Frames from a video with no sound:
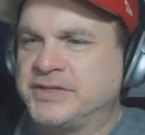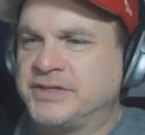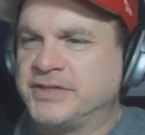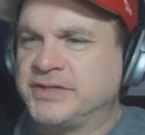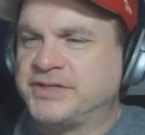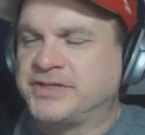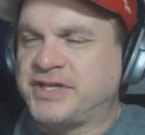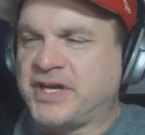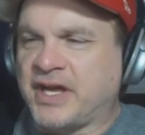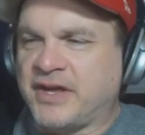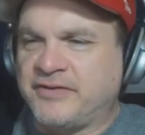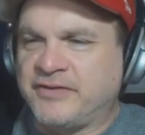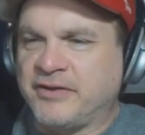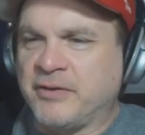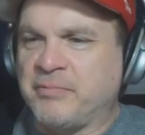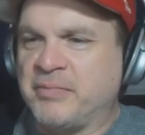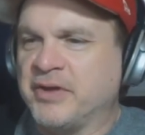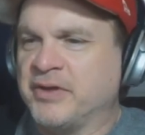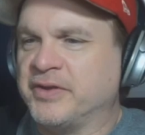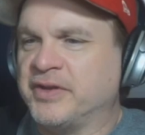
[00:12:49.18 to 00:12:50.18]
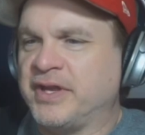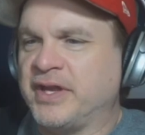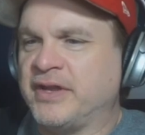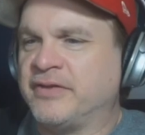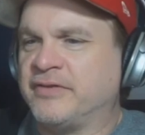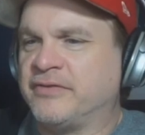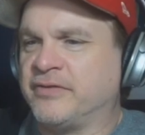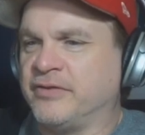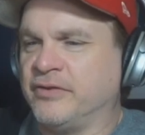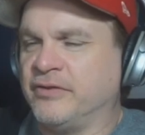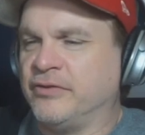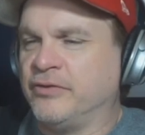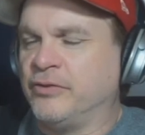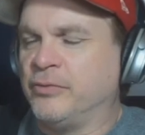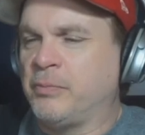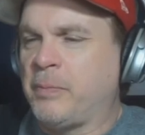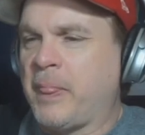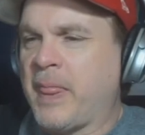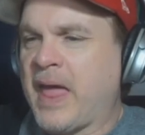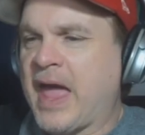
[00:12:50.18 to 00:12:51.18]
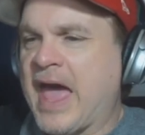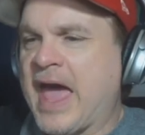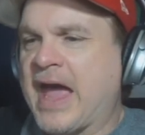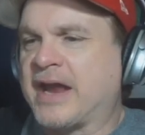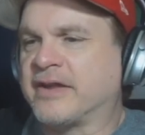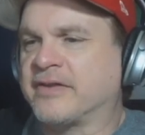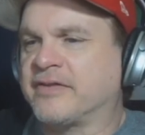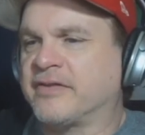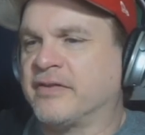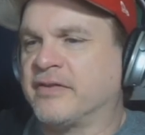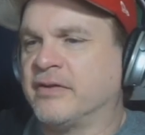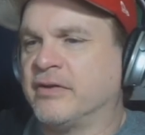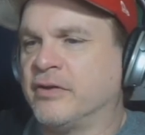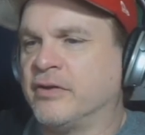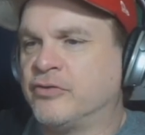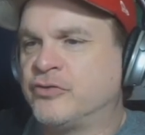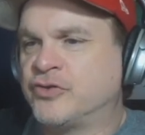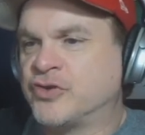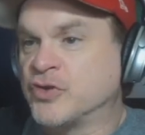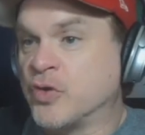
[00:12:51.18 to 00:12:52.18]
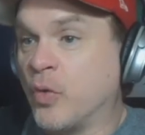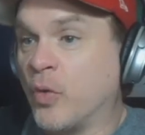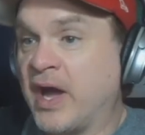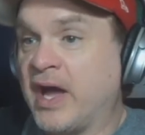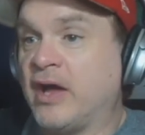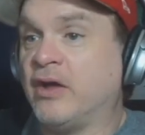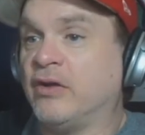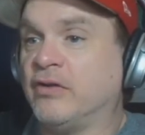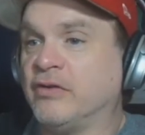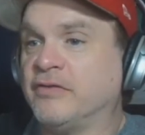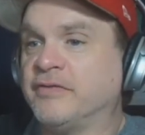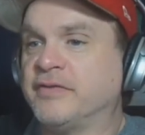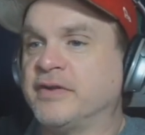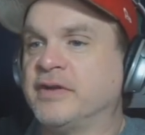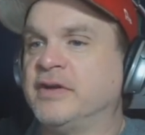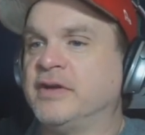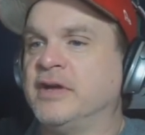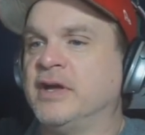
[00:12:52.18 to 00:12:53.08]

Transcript: She has the ability to act 12